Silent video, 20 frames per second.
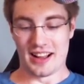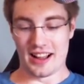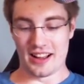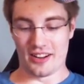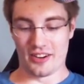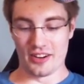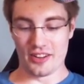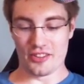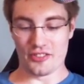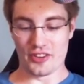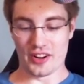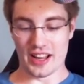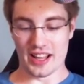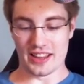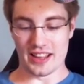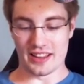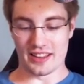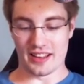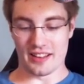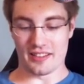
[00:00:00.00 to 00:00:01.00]
I always forget
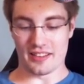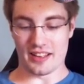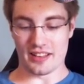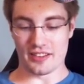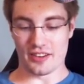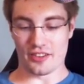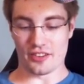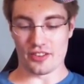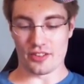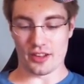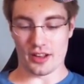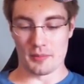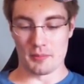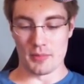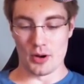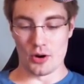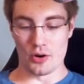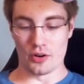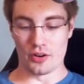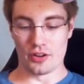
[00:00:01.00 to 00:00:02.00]
that, that, that there's just like a
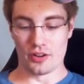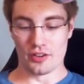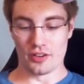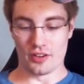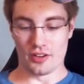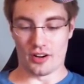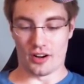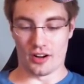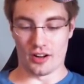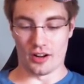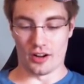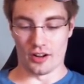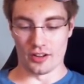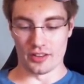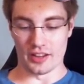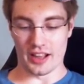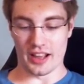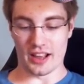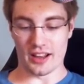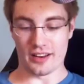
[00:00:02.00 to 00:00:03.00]
mode on, on
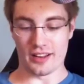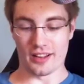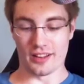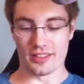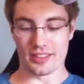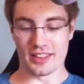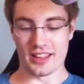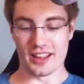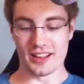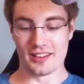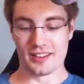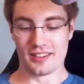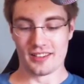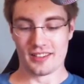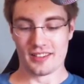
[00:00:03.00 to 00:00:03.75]
the handheld thing.